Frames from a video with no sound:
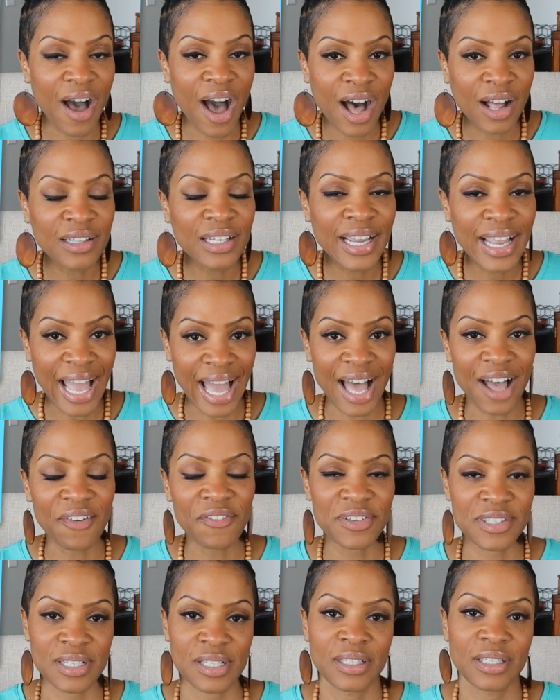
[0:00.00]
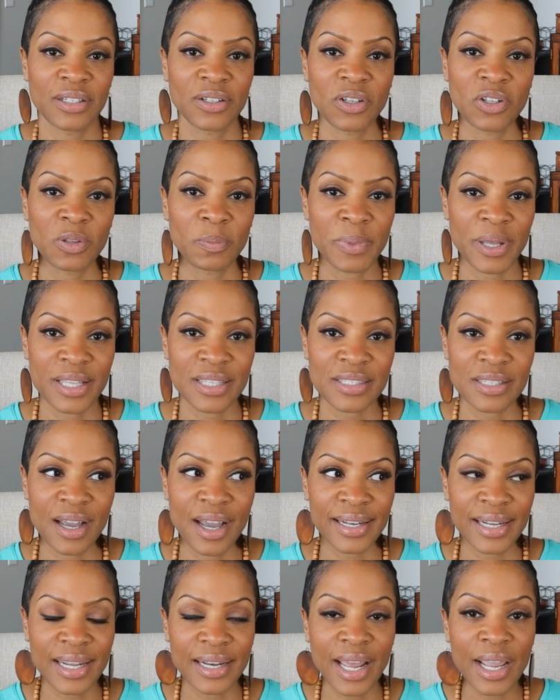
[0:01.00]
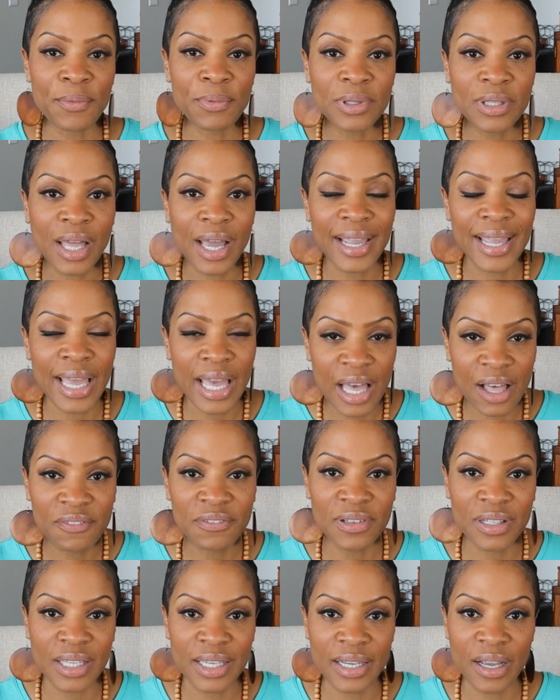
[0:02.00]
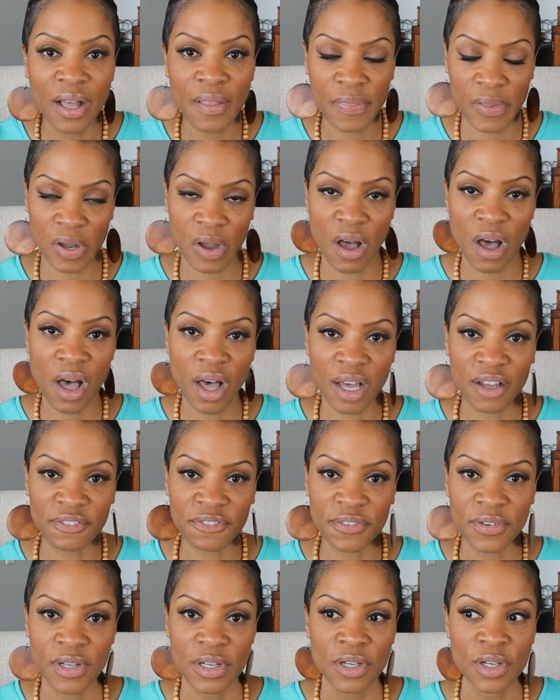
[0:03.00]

All I have is a clinical bedside and I rely heavily on the cough